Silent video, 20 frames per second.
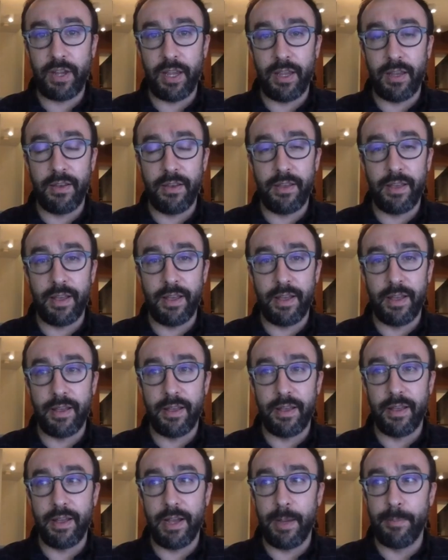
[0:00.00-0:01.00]
and
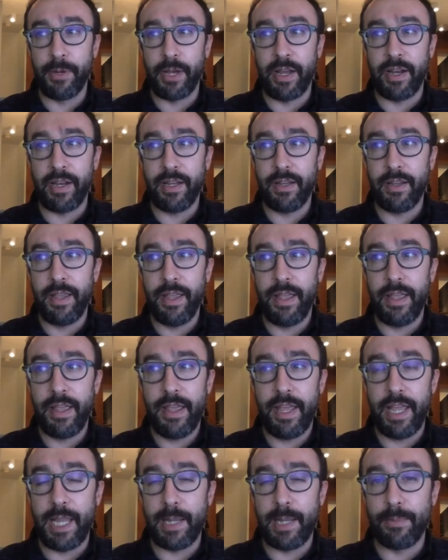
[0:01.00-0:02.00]
uh, I'm not
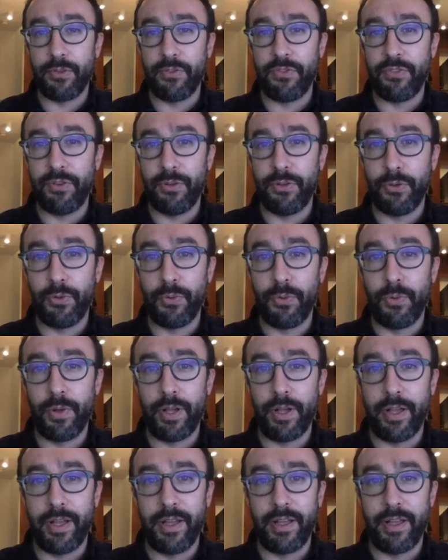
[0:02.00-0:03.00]
able to
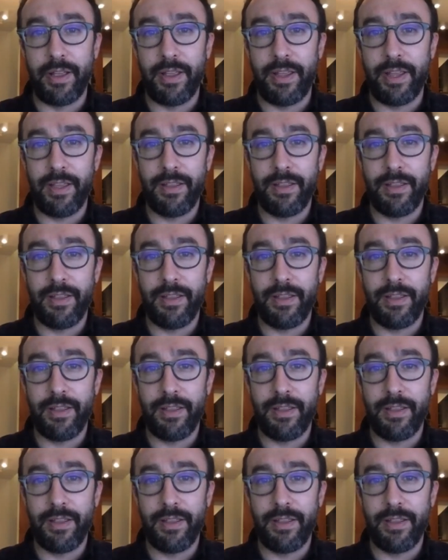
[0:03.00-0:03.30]
uh,